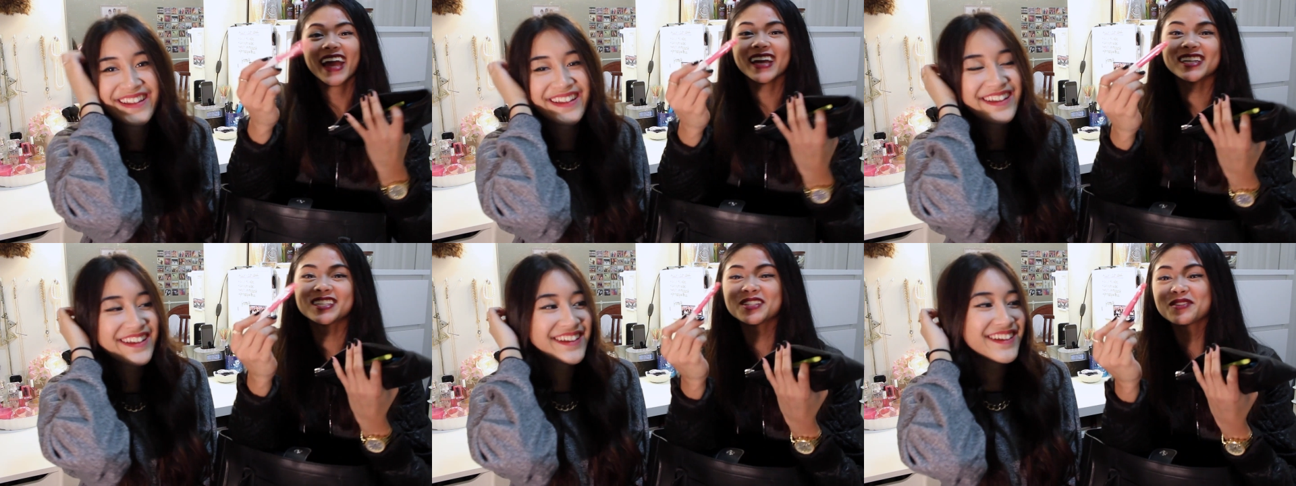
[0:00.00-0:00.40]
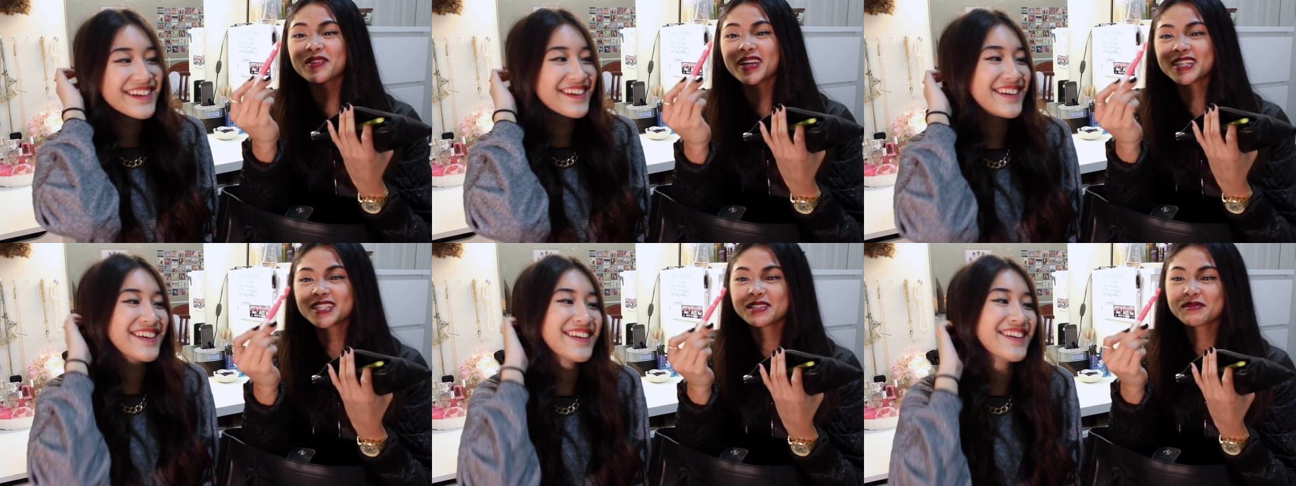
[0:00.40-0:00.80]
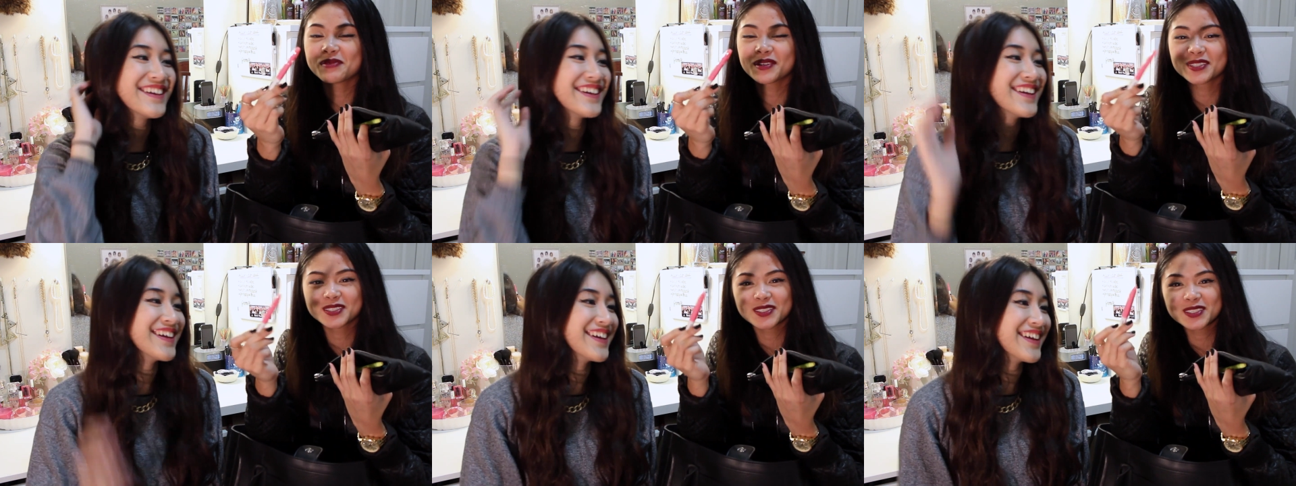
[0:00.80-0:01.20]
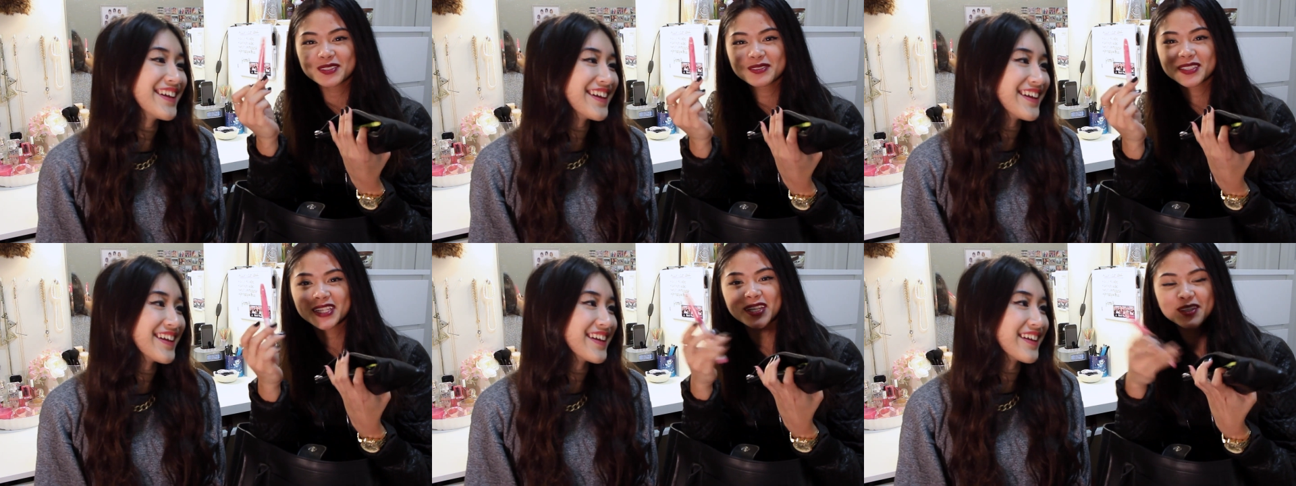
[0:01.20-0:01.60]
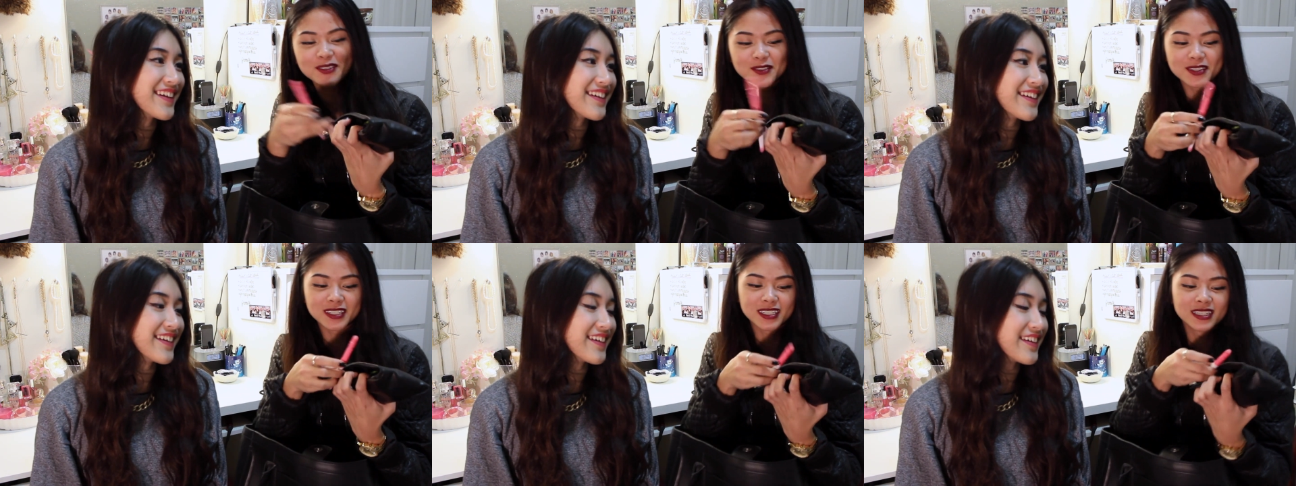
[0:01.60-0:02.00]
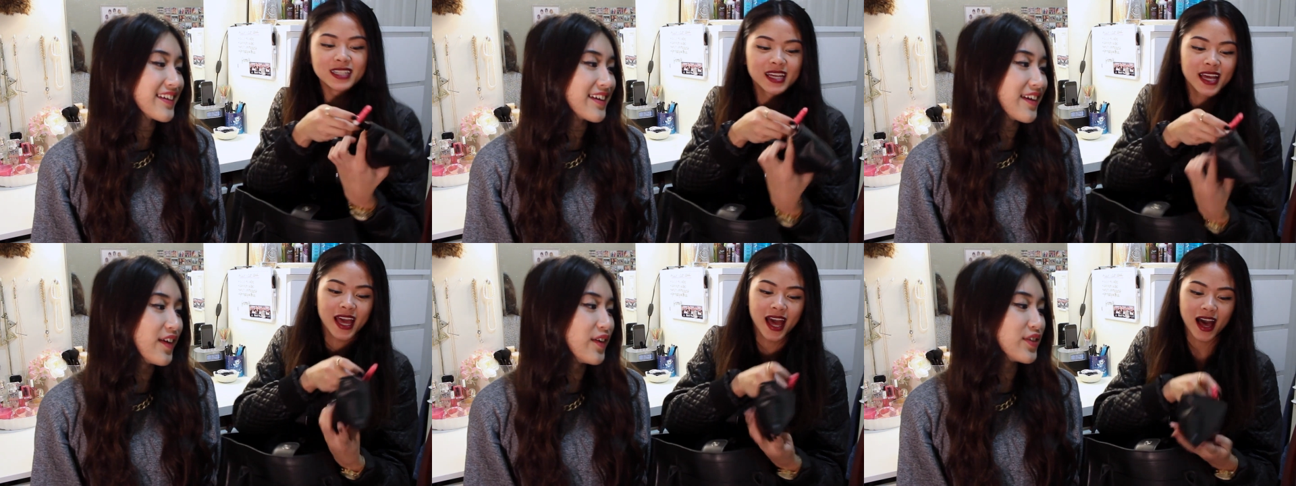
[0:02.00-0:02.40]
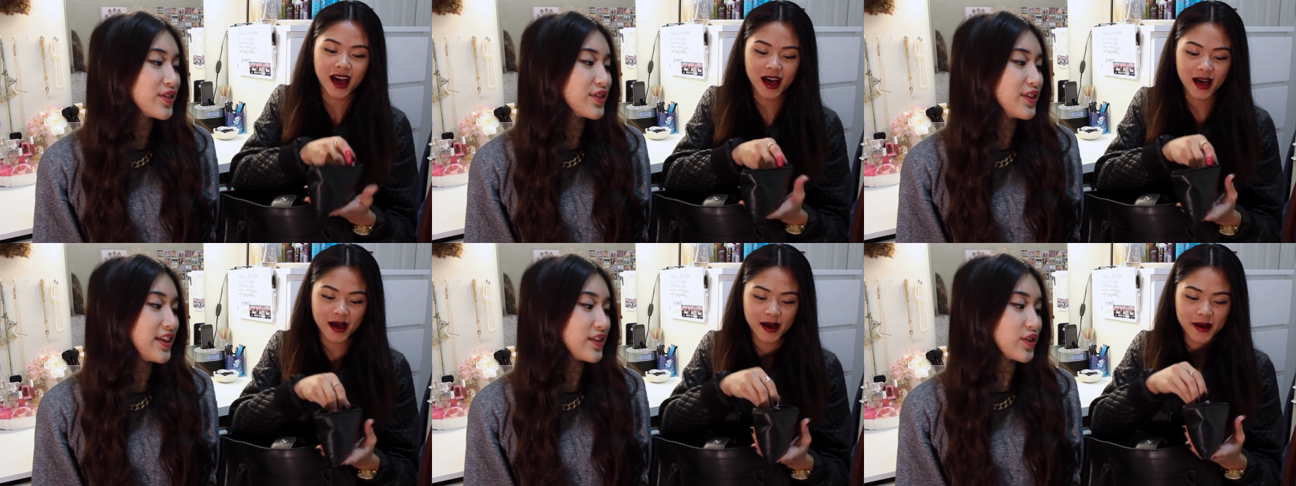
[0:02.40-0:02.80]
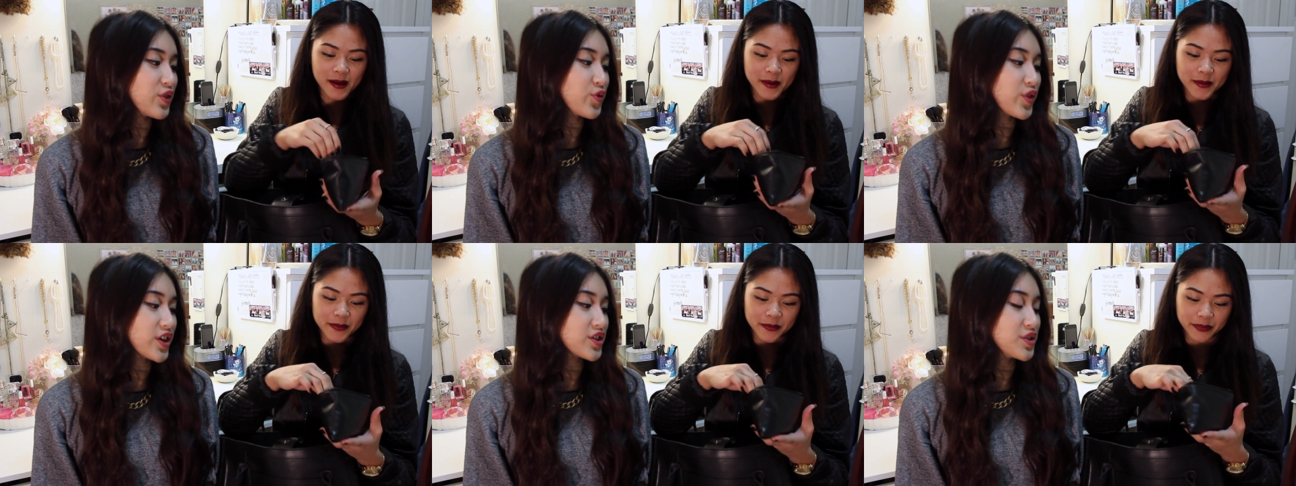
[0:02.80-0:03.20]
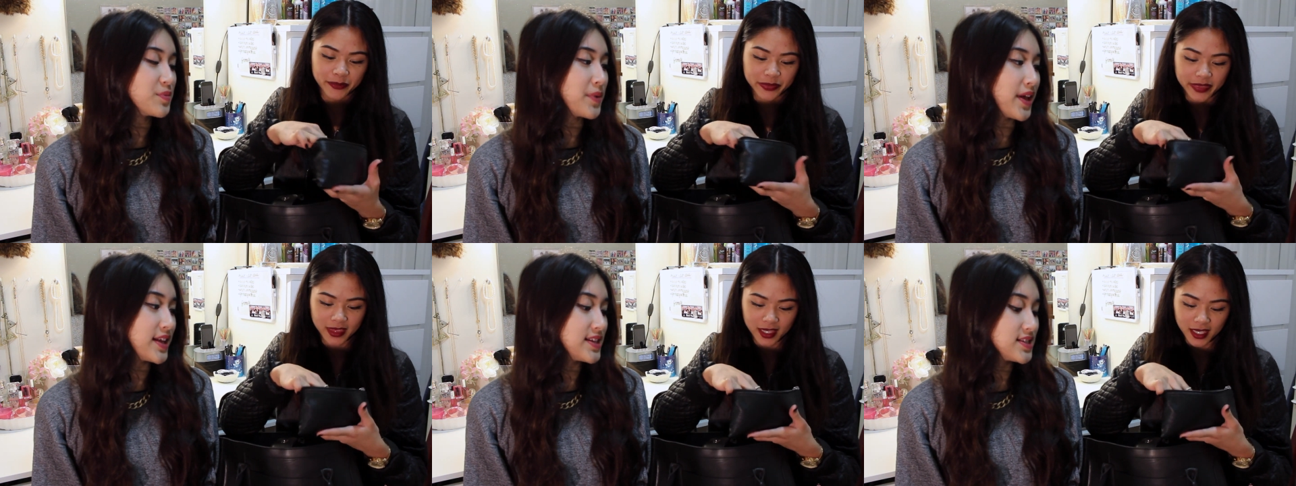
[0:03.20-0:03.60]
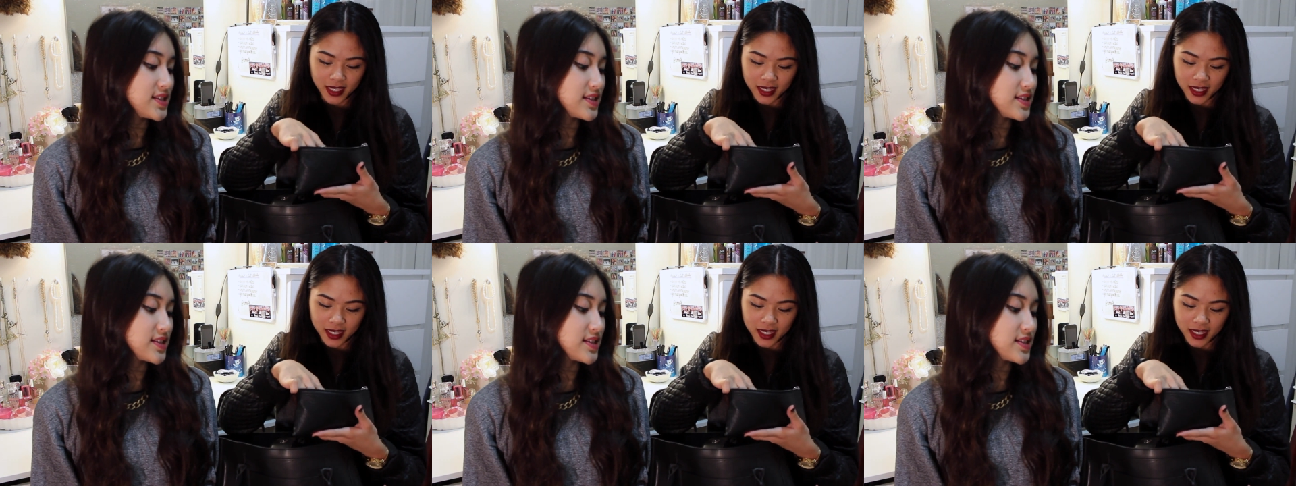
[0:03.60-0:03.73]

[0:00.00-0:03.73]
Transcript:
Speaker 1: it's erasable, so it's really cool. Oh, so um, they friction pens?